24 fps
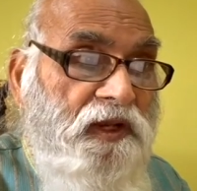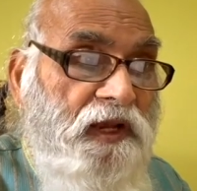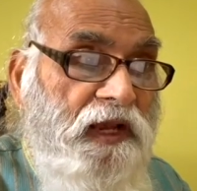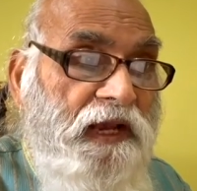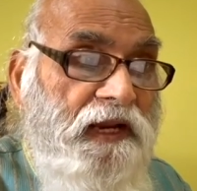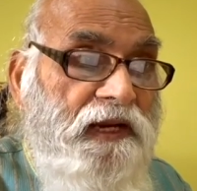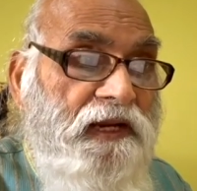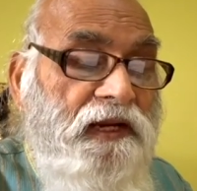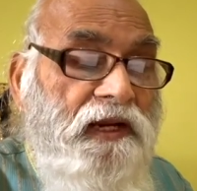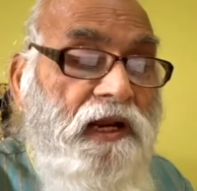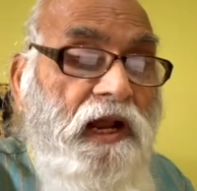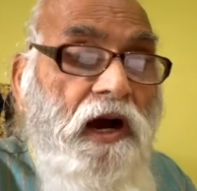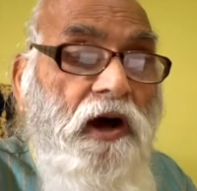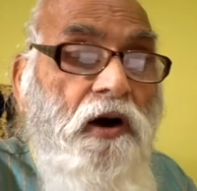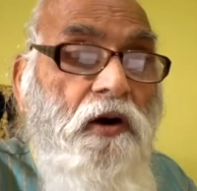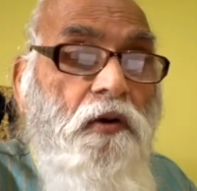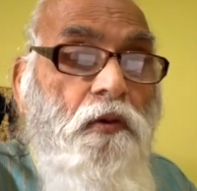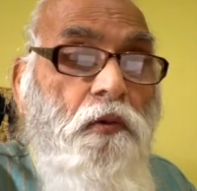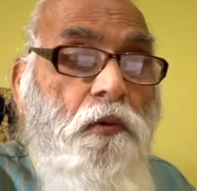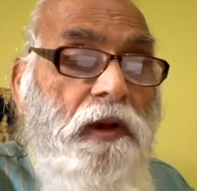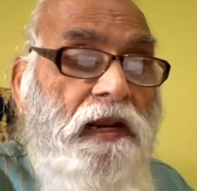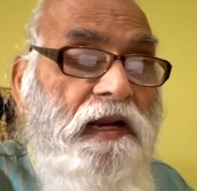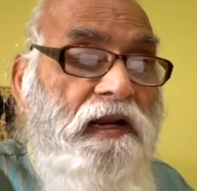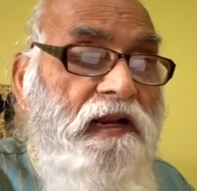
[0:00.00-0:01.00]
And now,
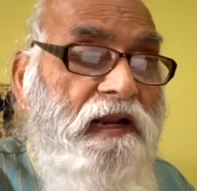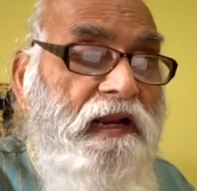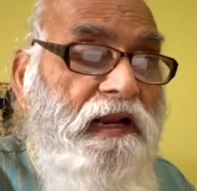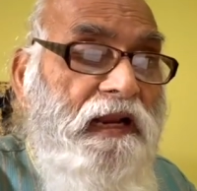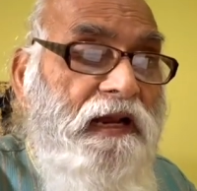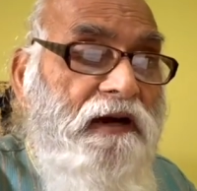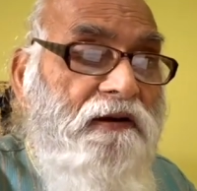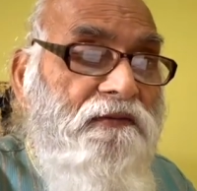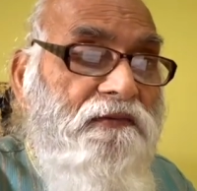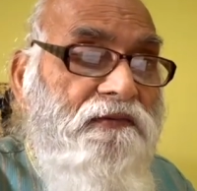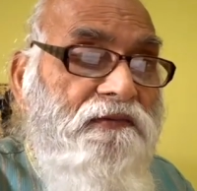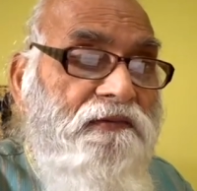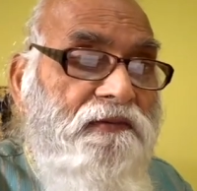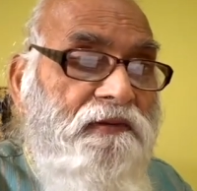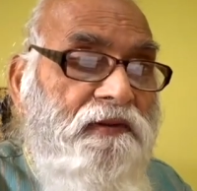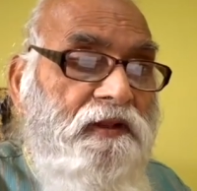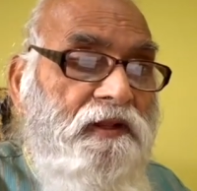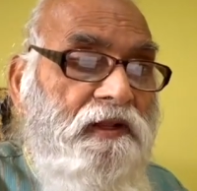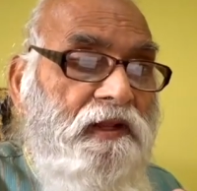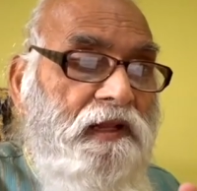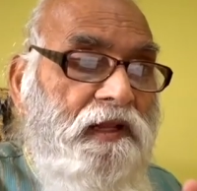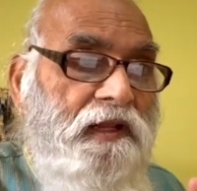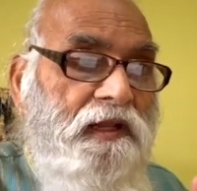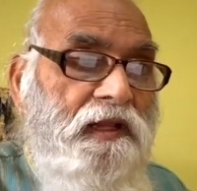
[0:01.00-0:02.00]
when love
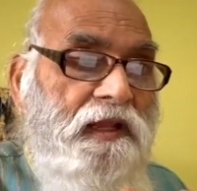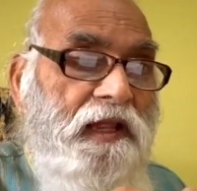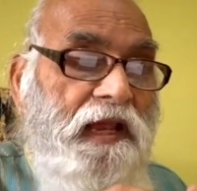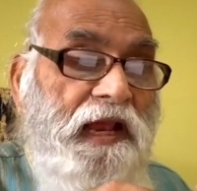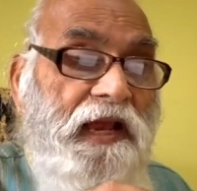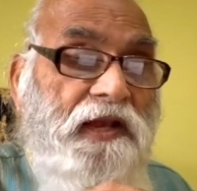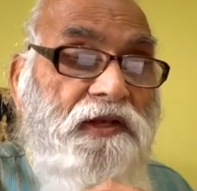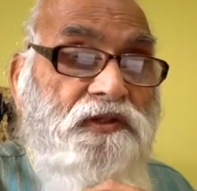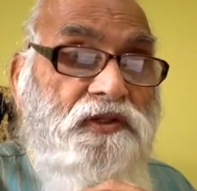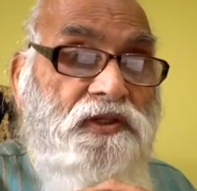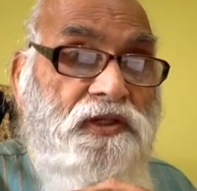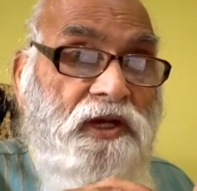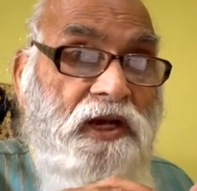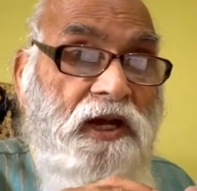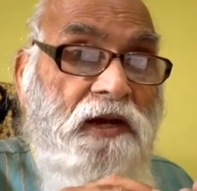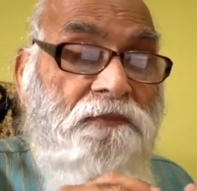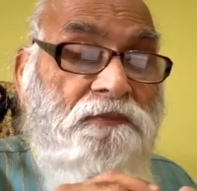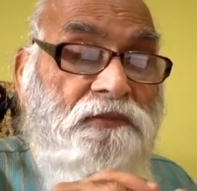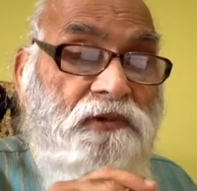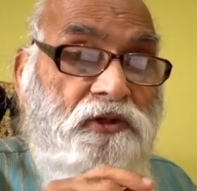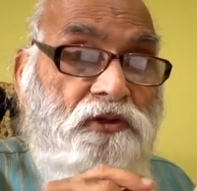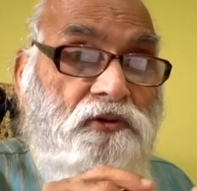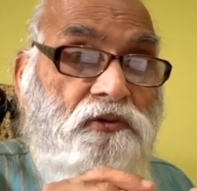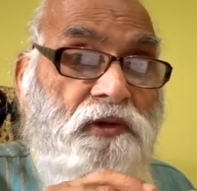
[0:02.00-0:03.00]
has
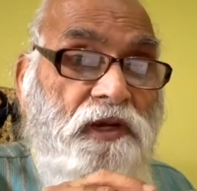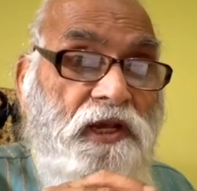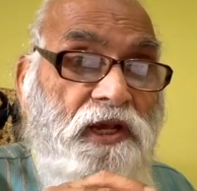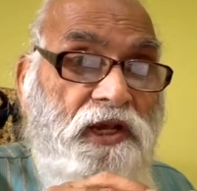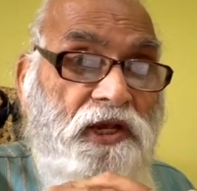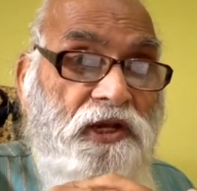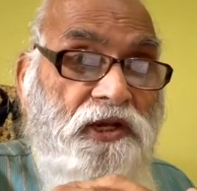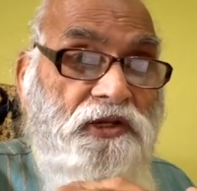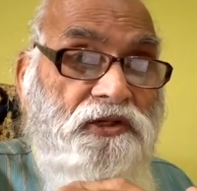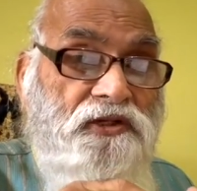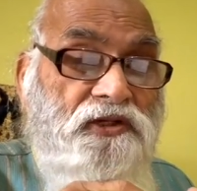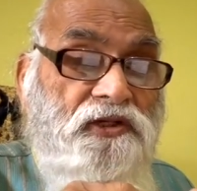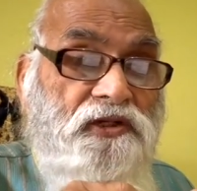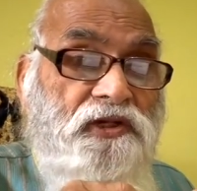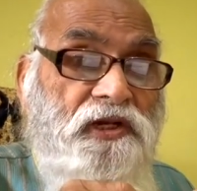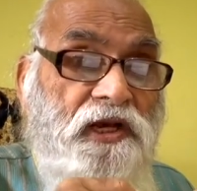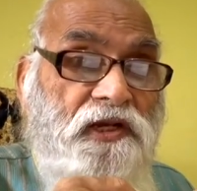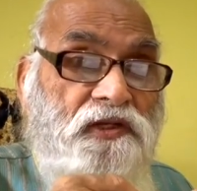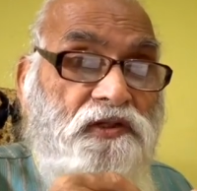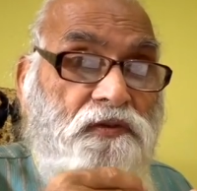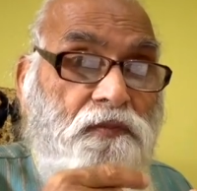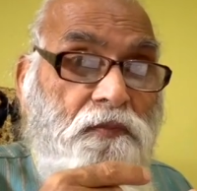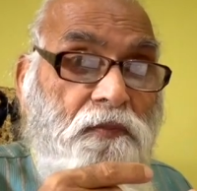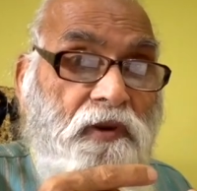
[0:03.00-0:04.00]
come to age, it
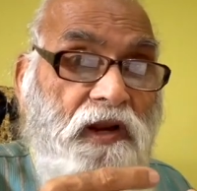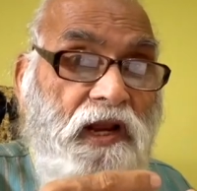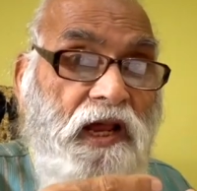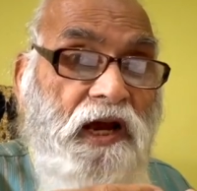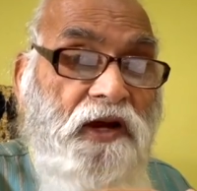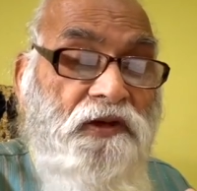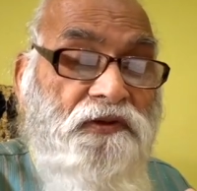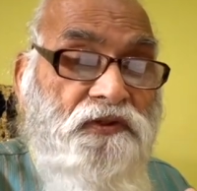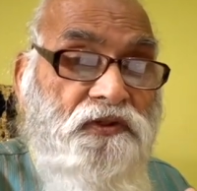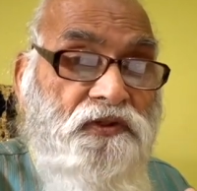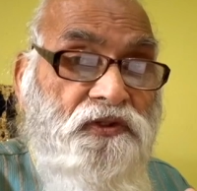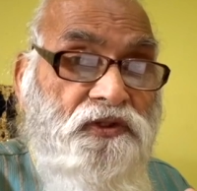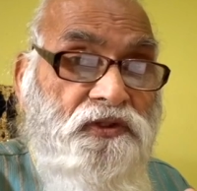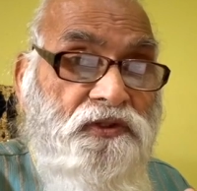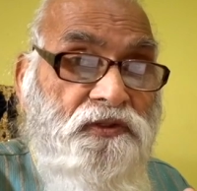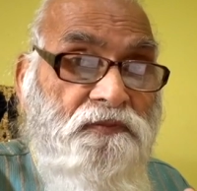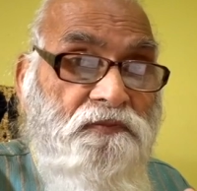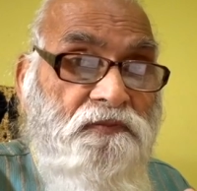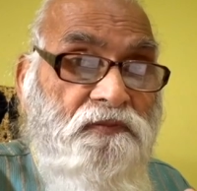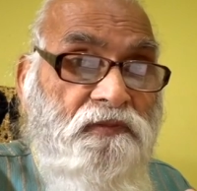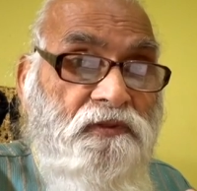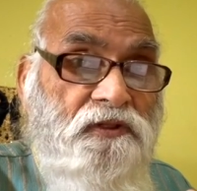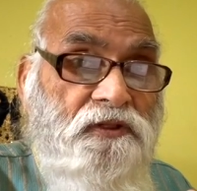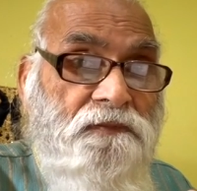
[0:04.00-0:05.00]
has
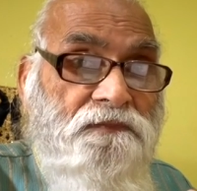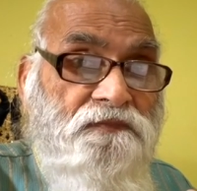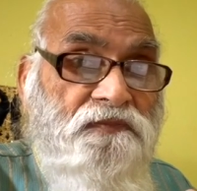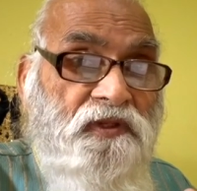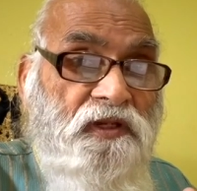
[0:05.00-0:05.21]
blossomed,